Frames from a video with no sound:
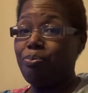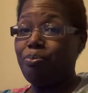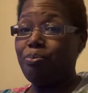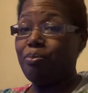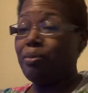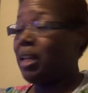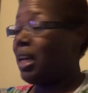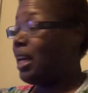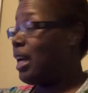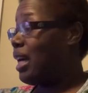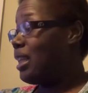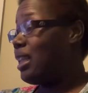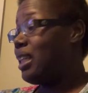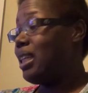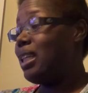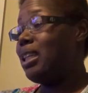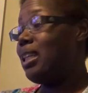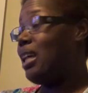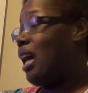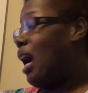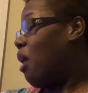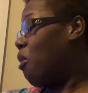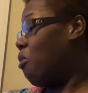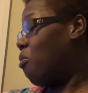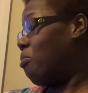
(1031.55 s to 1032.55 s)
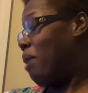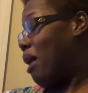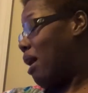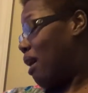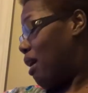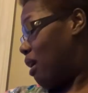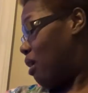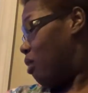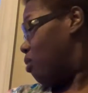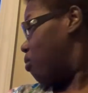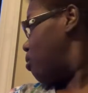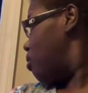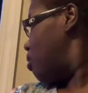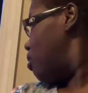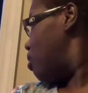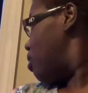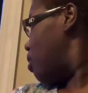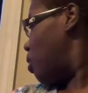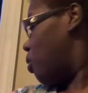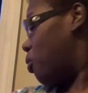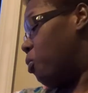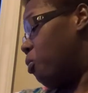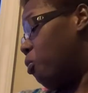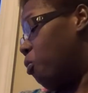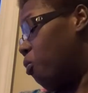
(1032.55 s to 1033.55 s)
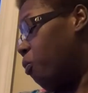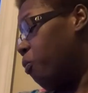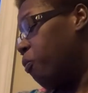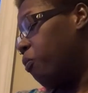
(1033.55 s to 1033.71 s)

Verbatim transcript: They got to get out my house. So